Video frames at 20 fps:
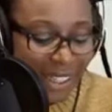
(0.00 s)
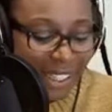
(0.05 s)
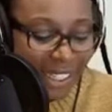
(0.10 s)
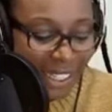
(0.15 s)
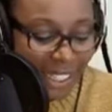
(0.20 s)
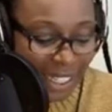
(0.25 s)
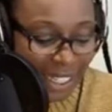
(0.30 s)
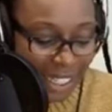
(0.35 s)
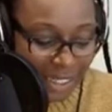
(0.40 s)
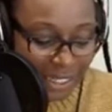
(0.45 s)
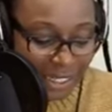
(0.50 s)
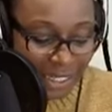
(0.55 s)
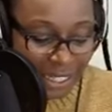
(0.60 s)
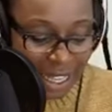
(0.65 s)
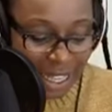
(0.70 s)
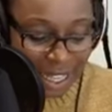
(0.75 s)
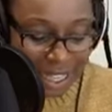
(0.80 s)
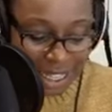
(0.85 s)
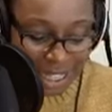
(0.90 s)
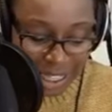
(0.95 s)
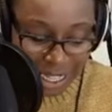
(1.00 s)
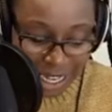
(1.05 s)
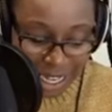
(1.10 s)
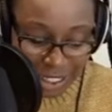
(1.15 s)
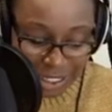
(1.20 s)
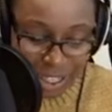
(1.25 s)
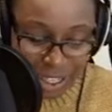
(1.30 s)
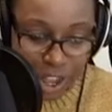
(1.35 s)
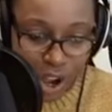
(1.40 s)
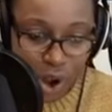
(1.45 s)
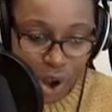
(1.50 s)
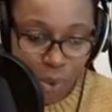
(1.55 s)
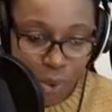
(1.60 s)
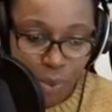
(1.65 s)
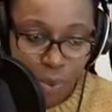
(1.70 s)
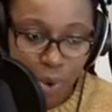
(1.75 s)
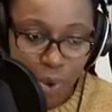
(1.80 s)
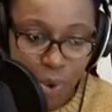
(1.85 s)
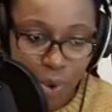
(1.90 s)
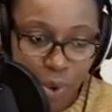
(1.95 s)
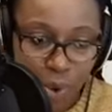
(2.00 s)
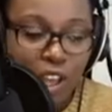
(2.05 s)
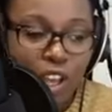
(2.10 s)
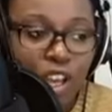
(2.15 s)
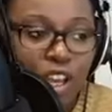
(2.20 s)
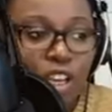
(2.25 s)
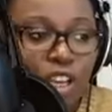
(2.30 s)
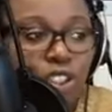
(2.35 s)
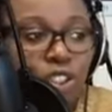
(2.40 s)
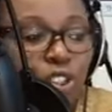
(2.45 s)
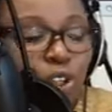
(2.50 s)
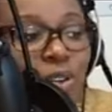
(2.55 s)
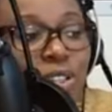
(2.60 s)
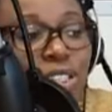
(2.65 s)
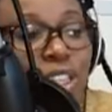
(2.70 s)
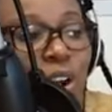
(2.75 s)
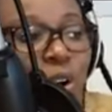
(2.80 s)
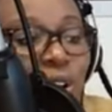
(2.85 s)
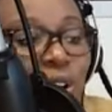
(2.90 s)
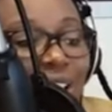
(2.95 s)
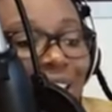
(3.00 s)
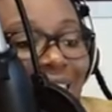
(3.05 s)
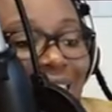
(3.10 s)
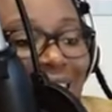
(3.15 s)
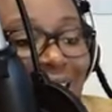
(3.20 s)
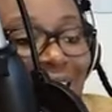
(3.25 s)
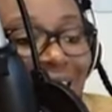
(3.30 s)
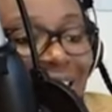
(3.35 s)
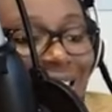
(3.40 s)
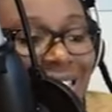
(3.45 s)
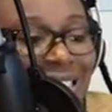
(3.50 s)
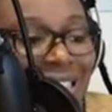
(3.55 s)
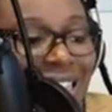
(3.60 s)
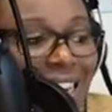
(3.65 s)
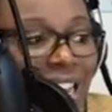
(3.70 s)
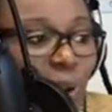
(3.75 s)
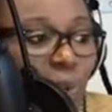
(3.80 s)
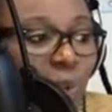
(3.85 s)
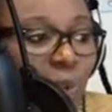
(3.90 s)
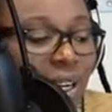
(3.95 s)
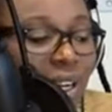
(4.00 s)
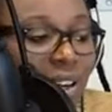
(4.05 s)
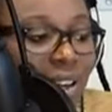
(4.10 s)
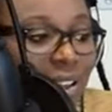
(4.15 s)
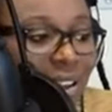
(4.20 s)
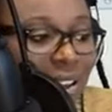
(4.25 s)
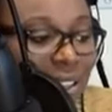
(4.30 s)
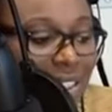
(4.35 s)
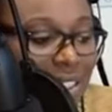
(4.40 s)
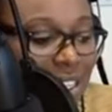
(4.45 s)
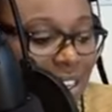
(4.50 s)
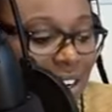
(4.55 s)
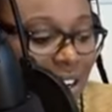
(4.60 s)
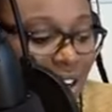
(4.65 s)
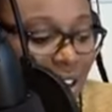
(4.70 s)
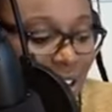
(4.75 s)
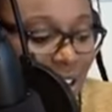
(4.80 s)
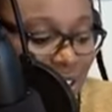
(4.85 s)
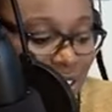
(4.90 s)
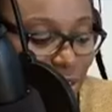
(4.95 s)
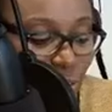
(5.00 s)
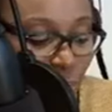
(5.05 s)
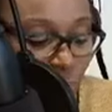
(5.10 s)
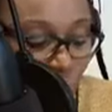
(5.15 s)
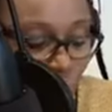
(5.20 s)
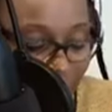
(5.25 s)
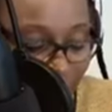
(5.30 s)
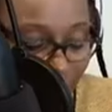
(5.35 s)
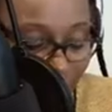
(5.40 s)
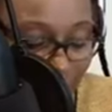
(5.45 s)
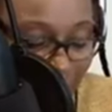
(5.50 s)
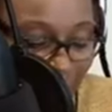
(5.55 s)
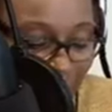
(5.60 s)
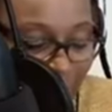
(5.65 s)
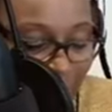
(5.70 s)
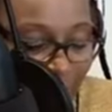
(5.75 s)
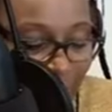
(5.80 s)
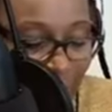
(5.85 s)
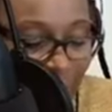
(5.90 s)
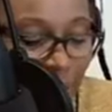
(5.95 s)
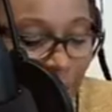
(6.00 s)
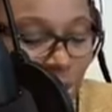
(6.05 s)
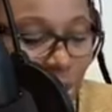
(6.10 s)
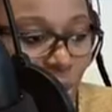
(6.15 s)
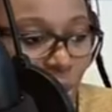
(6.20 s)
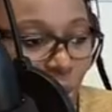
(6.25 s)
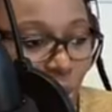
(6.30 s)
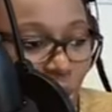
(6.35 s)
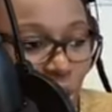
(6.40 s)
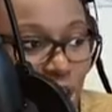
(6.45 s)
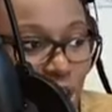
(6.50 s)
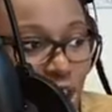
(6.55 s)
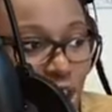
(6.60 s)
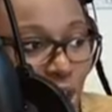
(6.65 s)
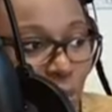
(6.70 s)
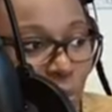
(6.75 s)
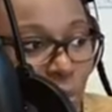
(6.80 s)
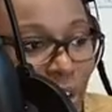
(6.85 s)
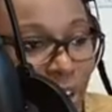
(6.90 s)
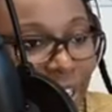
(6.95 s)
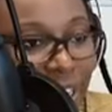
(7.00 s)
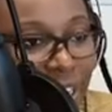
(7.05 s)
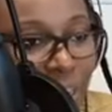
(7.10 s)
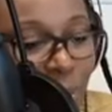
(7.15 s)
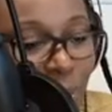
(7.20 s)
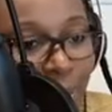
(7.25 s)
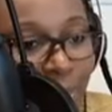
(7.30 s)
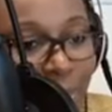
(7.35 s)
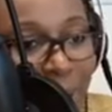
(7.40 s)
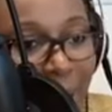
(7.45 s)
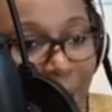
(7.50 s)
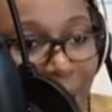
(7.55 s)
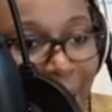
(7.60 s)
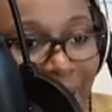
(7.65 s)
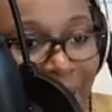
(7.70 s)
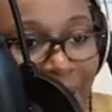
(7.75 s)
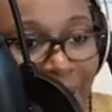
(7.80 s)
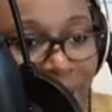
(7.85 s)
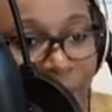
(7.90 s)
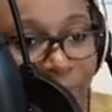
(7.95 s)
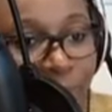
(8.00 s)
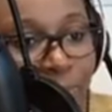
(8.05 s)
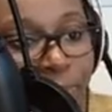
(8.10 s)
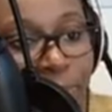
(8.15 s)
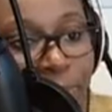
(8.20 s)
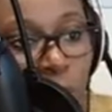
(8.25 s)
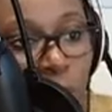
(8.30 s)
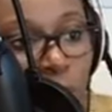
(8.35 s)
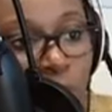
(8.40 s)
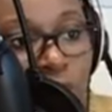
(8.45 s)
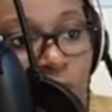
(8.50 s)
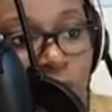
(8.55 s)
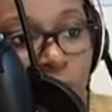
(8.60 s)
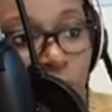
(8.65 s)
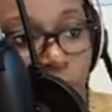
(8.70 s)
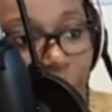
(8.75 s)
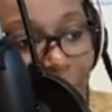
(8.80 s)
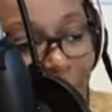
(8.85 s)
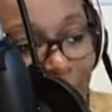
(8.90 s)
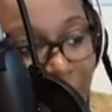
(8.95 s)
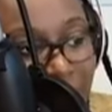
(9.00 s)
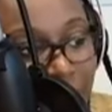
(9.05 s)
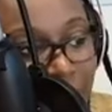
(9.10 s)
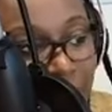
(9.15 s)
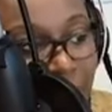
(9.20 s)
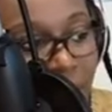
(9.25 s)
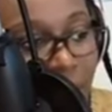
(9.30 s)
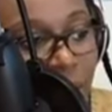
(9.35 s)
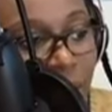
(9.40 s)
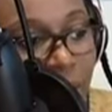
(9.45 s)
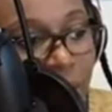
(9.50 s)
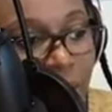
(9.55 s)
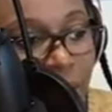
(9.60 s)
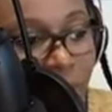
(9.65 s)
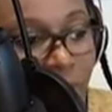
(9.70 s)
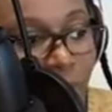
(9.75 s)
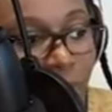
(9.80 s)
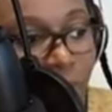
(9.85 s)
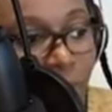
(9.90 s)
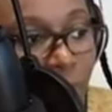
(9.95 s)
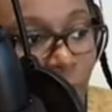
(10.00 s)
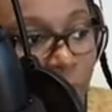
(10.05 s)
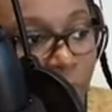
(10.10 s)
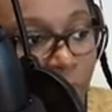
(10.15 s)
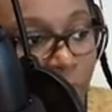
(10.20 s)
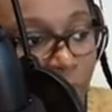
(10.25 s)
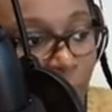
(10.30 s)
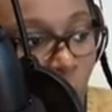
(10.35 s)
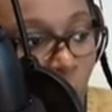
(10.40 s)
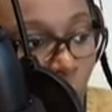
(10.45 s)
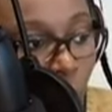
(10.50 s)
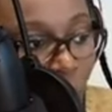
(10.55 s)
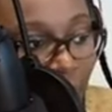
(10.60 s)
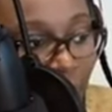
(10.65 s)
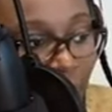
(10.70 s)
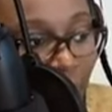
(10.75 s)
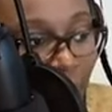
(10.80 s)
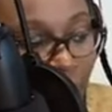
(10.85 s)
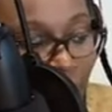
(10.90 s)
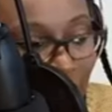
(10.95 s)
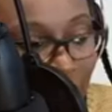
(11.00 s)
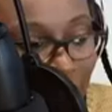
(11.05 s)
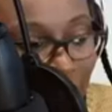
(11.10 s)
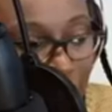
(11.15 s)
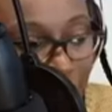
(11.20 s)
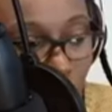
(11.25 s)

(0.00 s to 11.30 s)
get that wrong. So those are all the things that we learned last week. Let's go on a short break, and then when we come back, we'll just repeat it very quick, and then